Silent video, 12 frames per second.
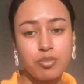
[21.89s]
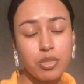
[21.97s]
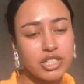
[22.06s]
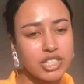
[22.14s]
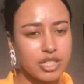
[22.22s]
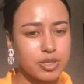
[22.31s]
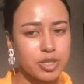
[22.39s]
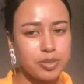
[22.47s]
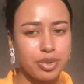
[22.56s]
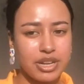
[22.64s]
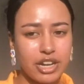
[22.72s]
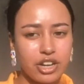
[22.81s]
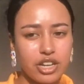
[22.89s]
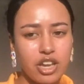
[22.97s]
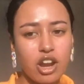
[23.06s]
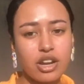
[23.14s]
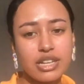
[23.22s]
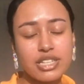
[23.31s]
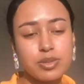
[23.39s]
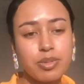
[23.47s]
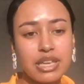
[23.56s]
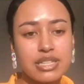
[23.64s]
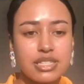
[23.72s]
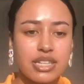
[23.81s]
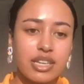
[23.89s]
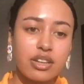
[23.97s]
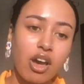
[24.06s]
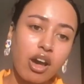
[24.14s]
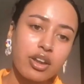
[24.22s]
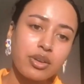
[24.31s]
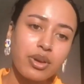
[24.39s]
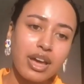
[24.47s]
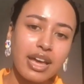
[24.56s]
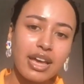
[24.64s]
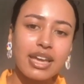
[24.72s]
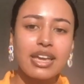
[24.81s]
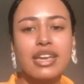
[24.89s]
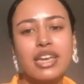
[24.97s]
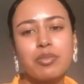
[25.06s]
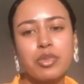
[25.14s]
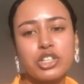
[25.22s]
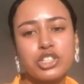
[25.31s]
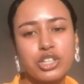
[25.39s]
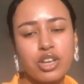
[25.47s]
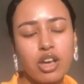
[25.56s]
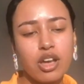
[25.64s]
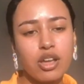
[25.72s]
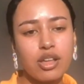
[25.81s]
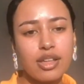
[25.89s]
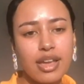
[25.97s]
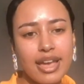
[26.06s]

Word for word: multidisciplinary artist based in Ottawa and Montreal.